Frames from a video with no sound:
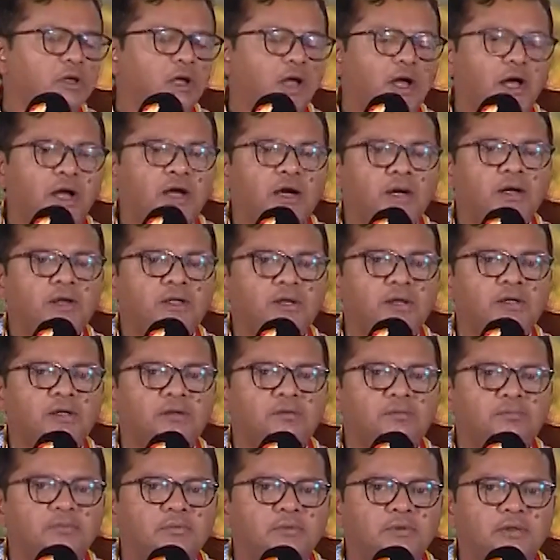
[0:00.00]
had a
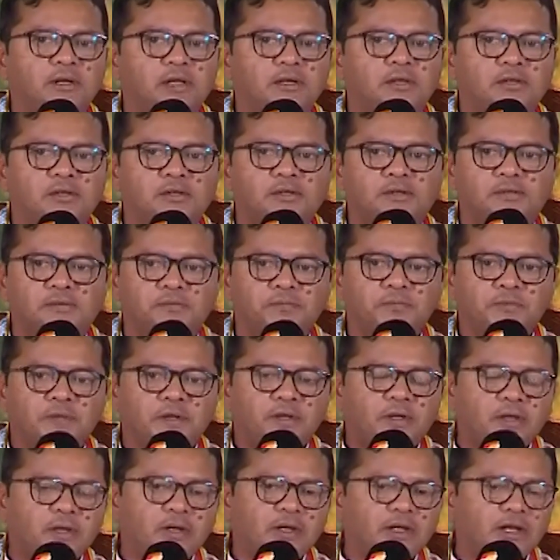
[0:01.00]

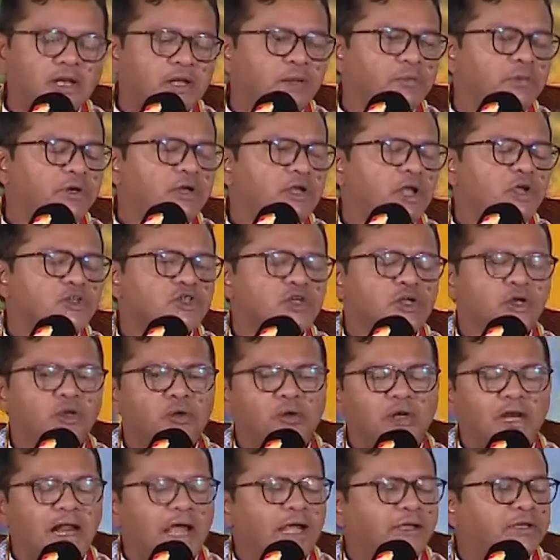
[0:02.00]
limitation
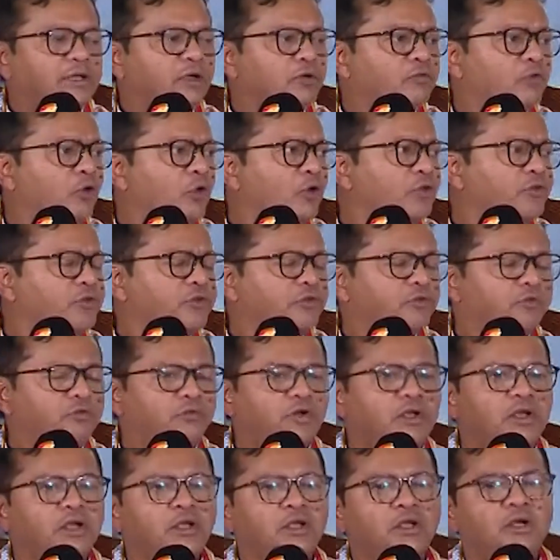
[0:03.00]
or lacking was
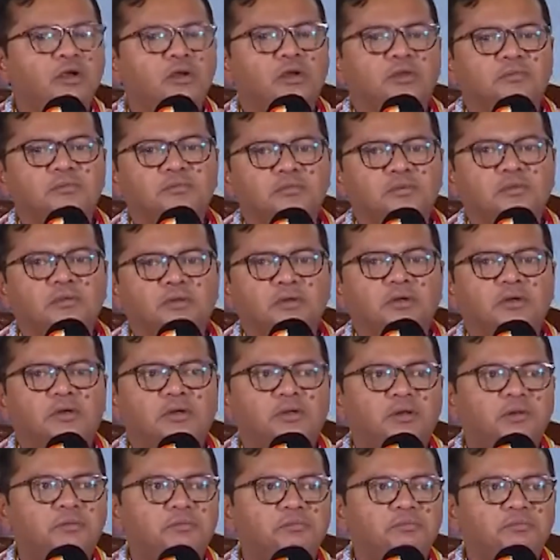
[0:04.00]
we
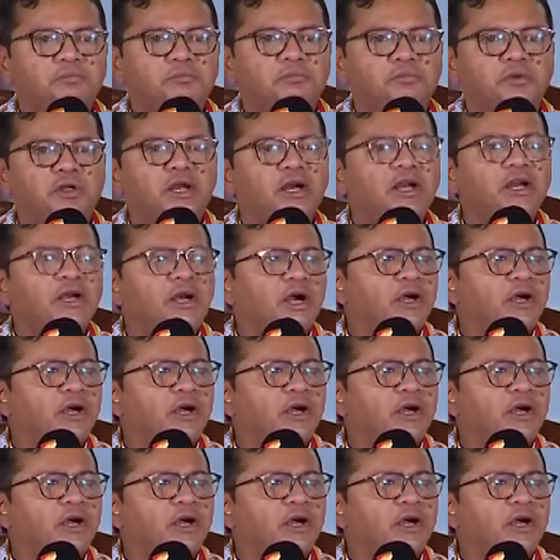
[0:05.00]
didn't